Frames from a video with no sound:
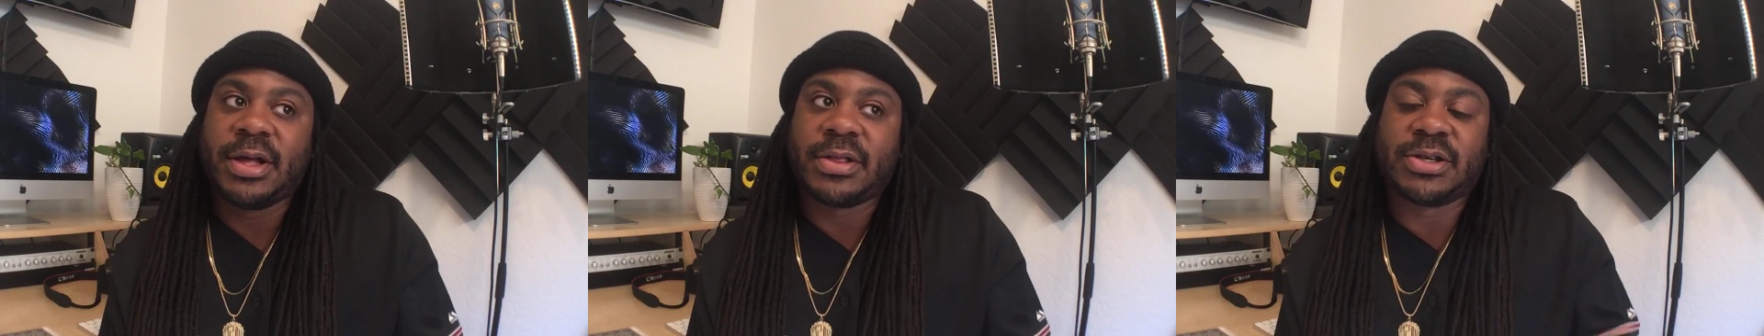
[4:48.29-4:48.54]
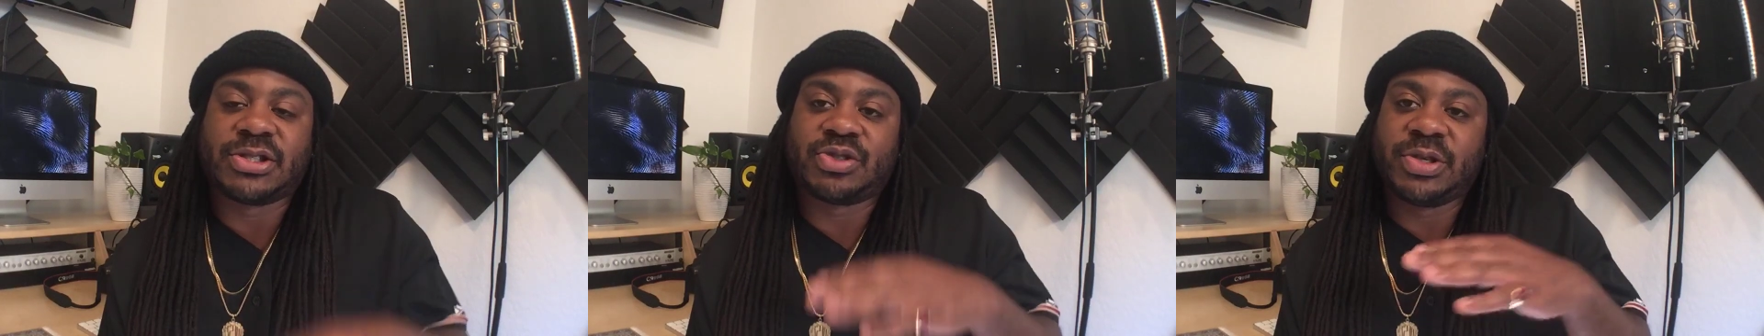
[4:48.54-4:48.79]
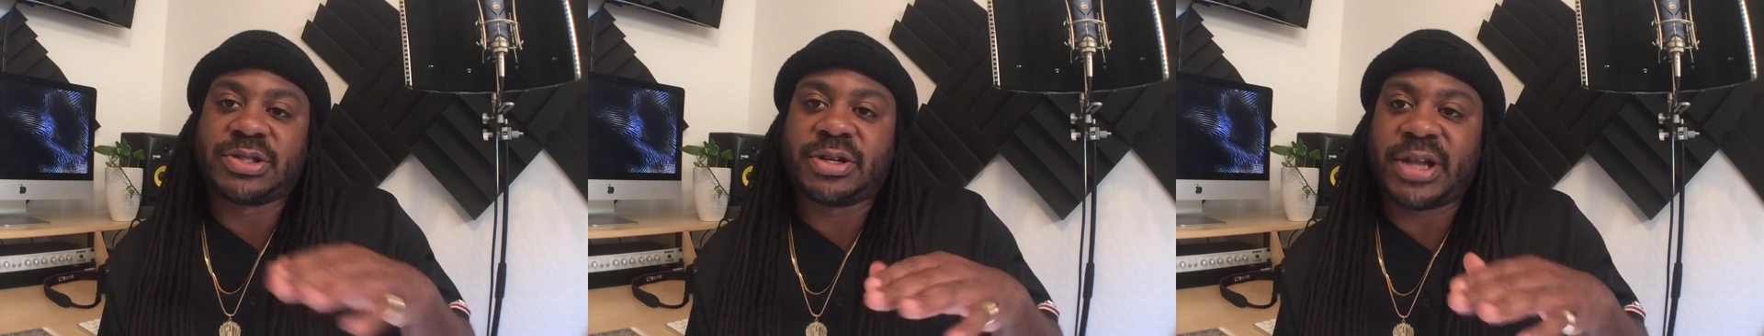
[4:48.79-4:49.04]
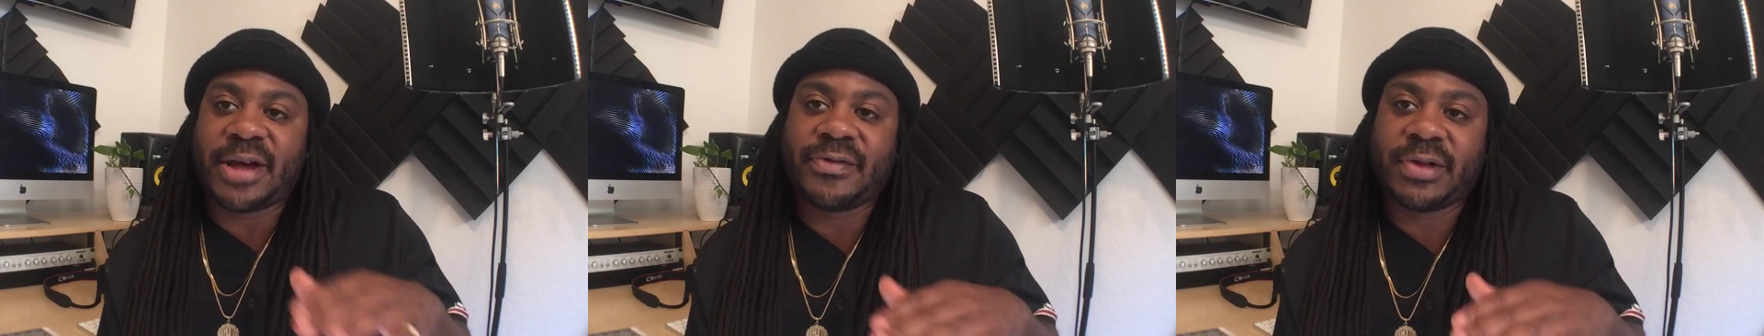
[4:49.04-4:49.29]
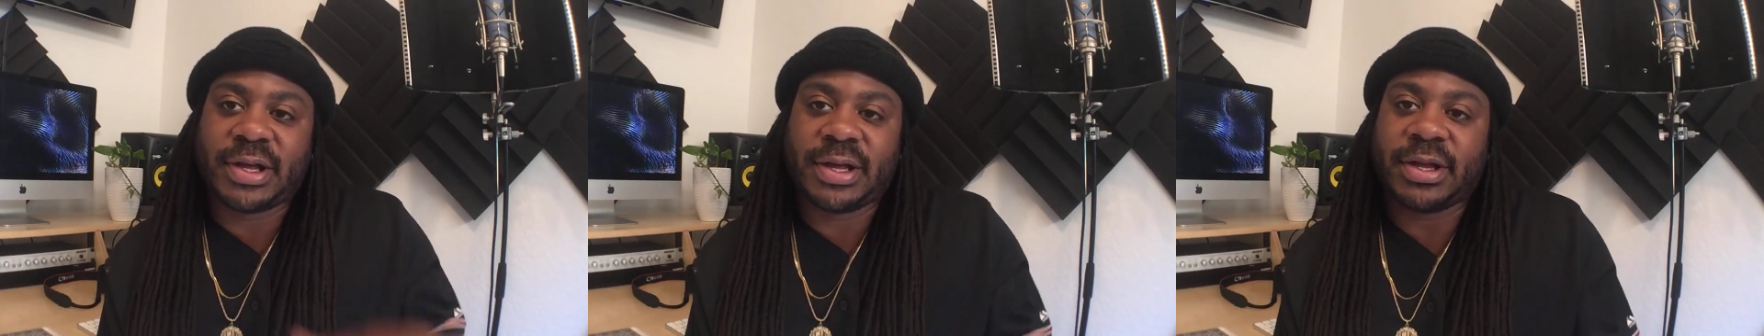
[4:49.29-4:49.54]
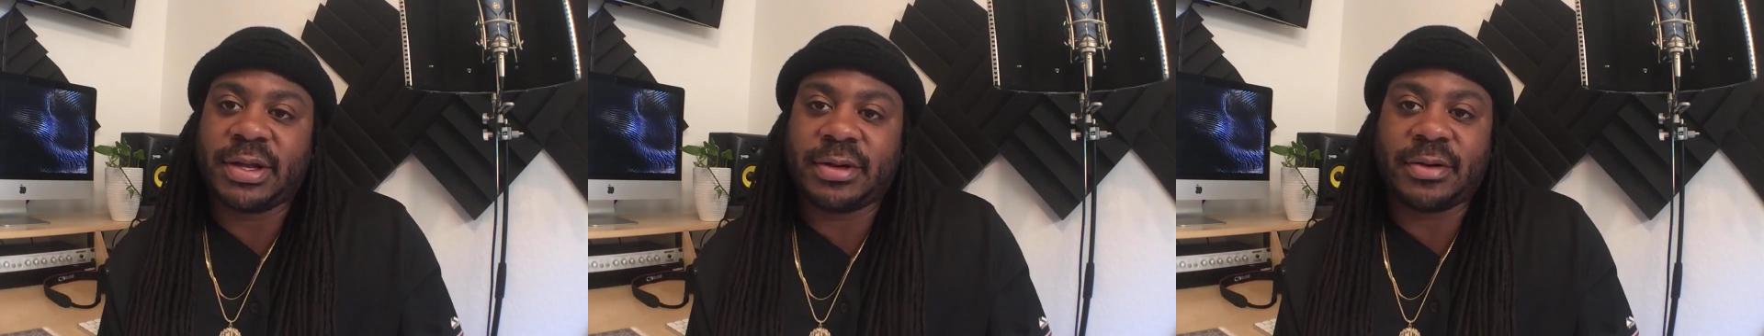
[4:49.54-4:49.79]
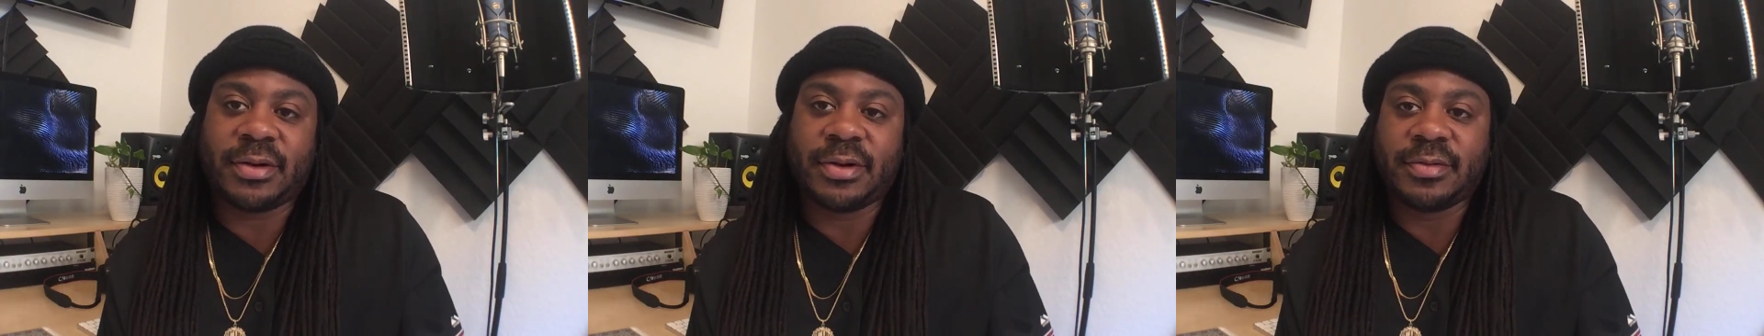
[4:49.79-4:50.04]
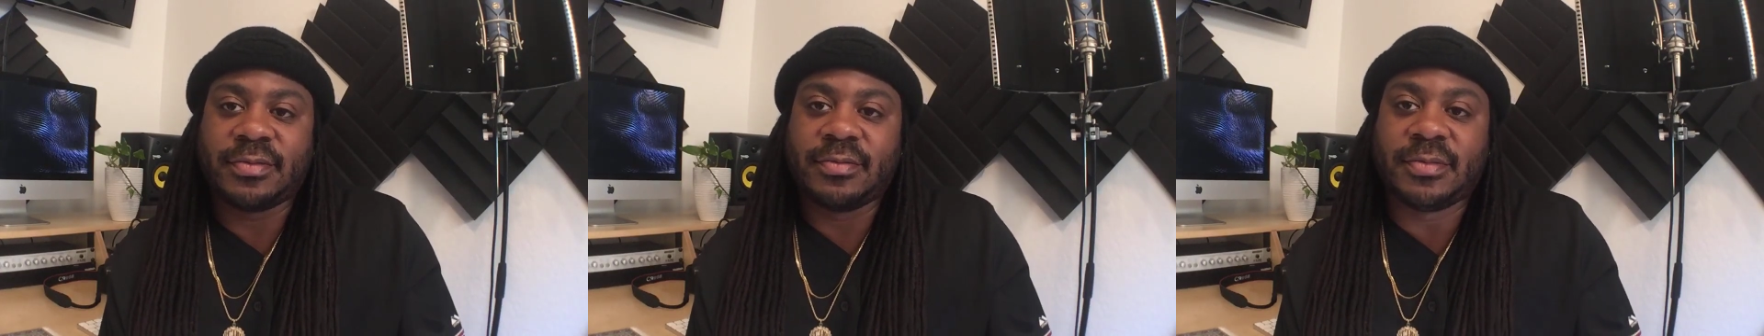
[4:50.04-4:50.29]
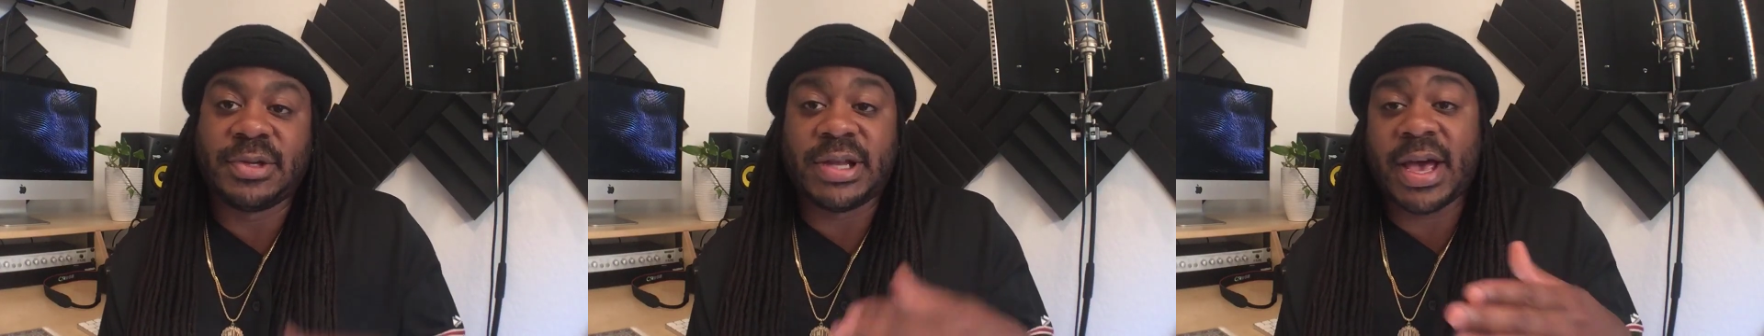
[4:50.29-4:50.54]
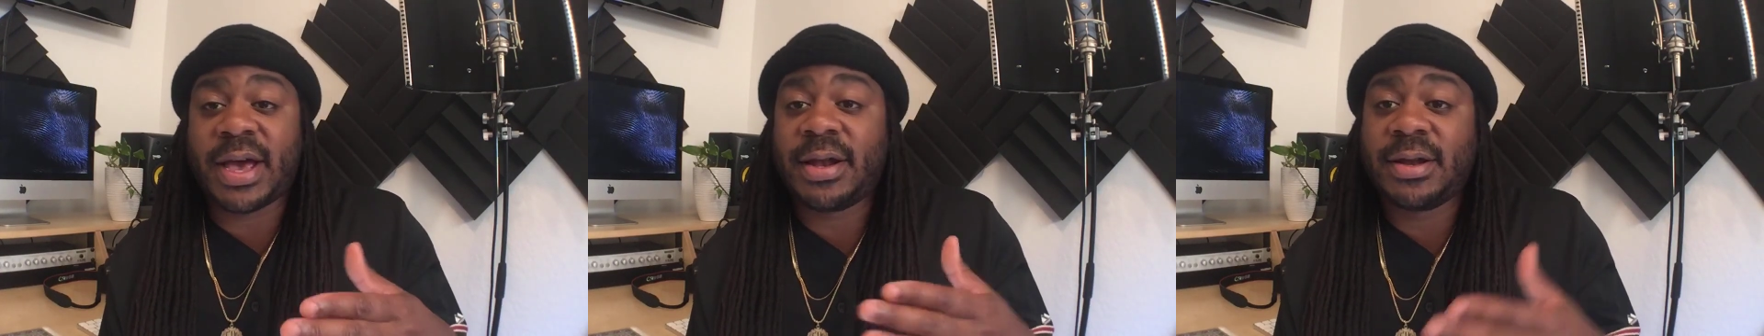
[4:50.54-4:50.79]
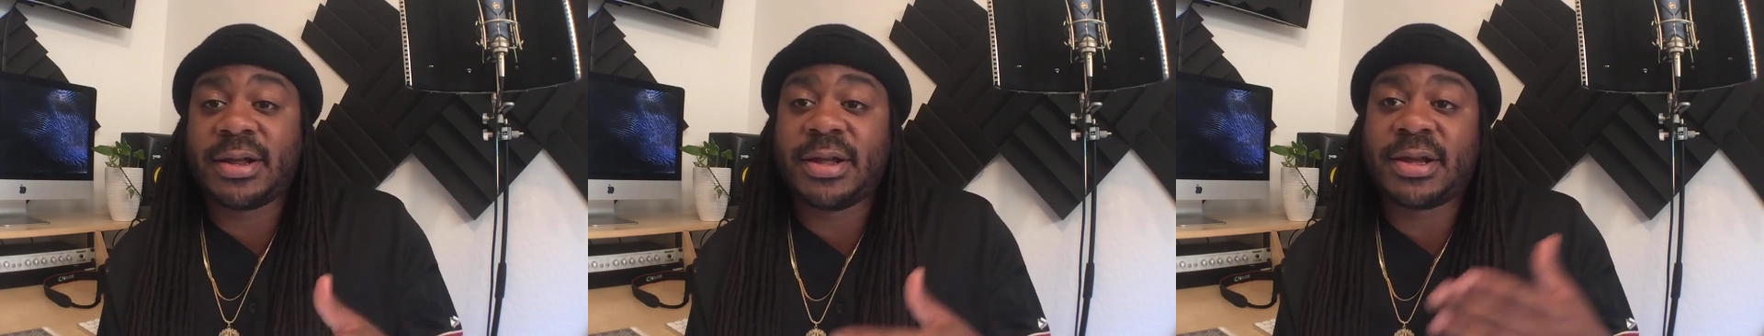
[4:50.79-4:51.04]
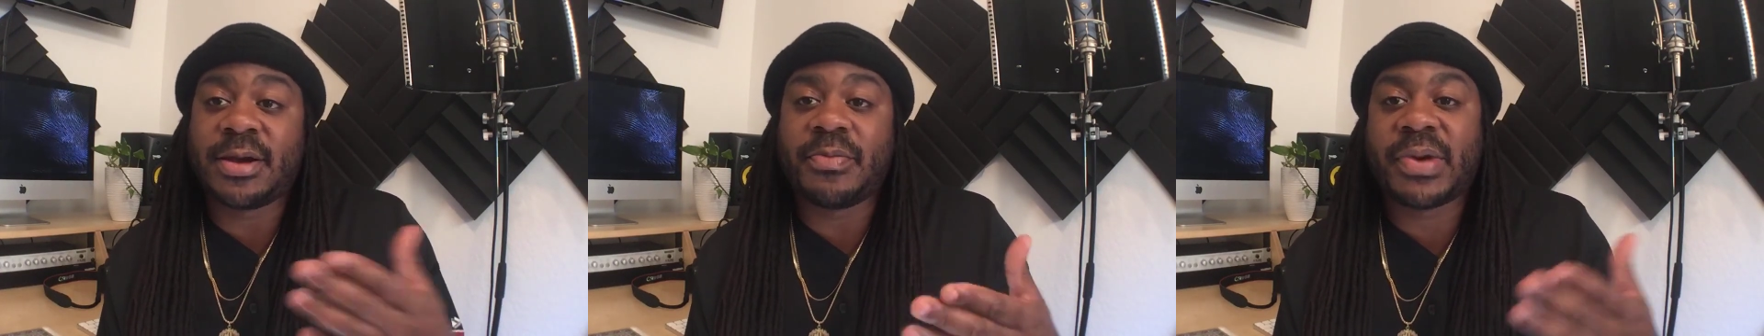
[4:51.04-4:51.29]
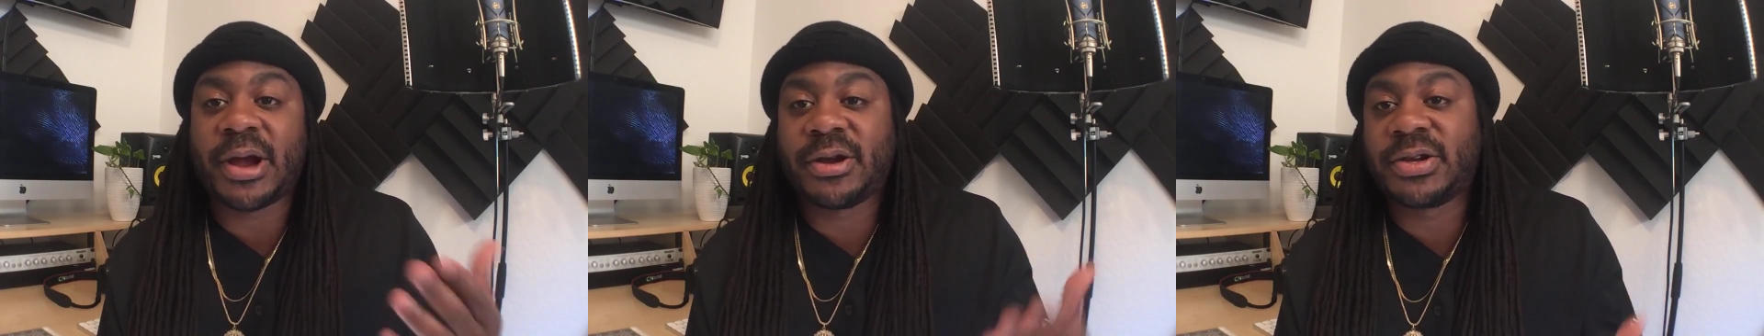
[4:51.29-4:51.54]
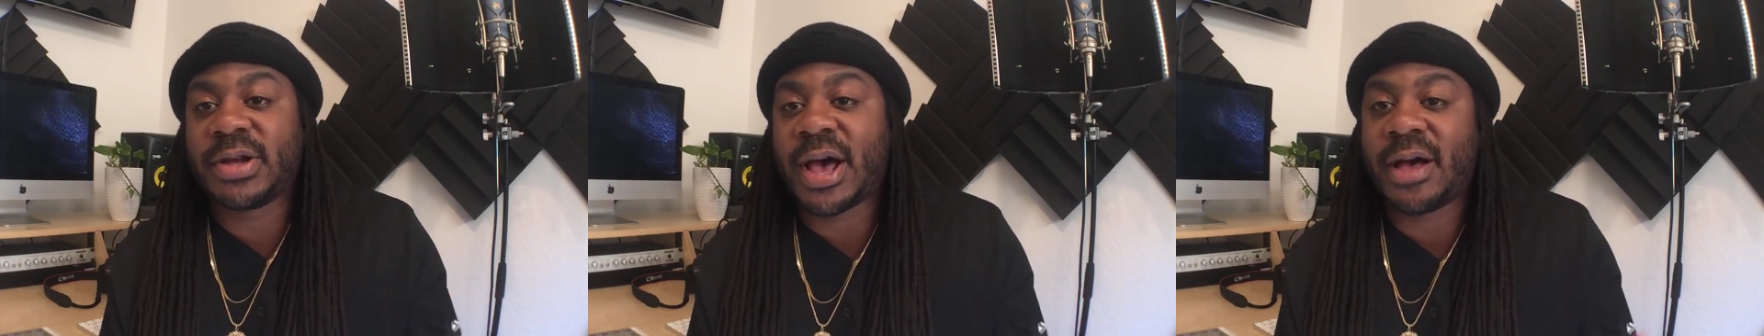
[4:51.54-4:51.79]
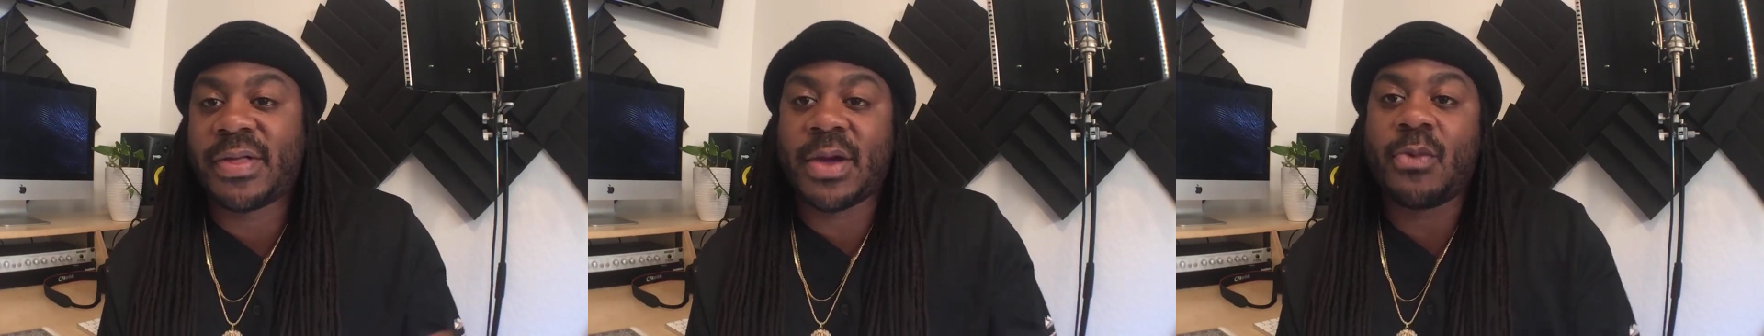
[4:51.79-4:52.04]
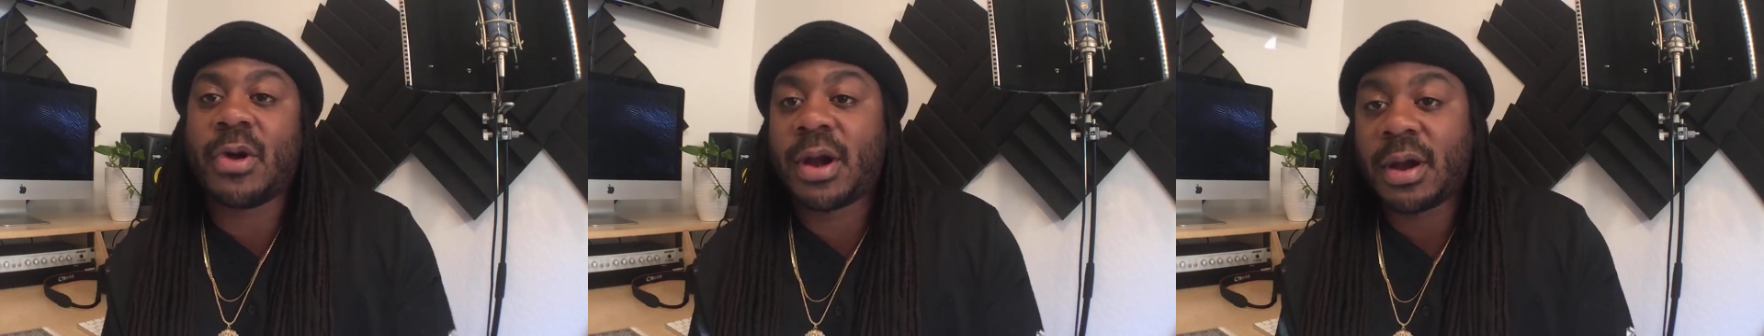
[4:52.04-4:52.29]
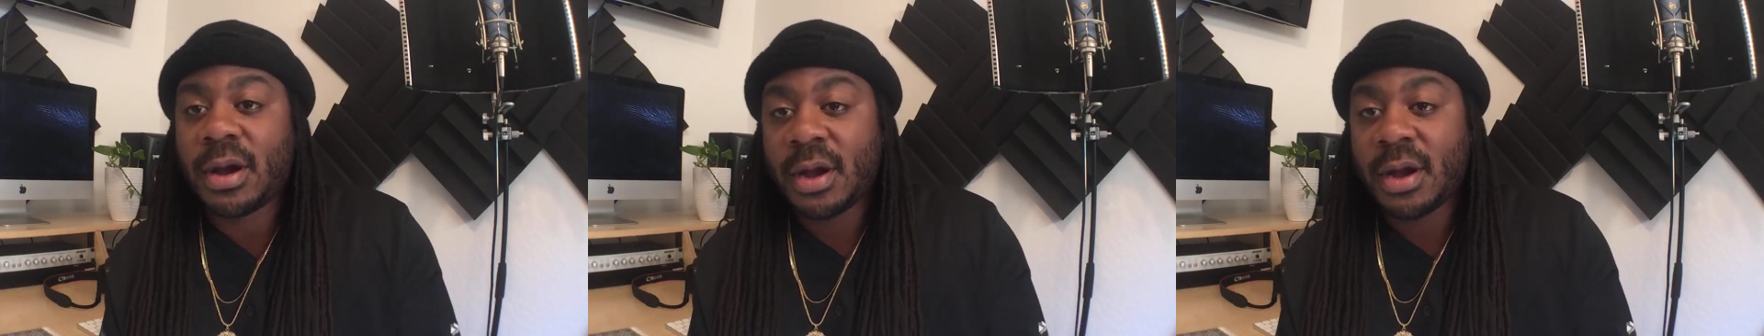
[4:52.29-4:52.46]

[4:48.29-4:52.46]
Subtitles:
the streets are definitely dead compared to how they were.